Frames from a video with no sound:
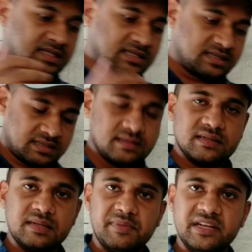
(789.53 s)

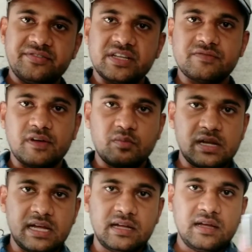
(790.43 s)
simple interest
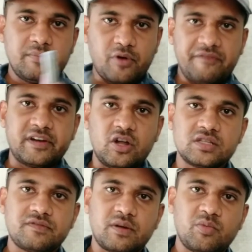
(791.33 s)
formula, profit
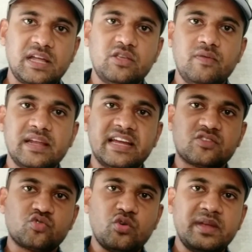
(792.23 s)
loss formula. You will get
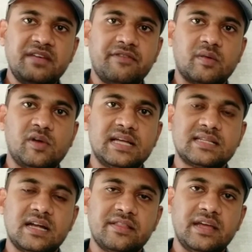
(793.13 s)
so many formulas
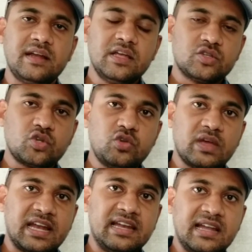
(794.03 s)
are there, so you
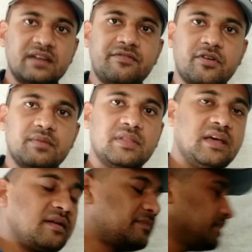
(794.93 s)
can learn from there.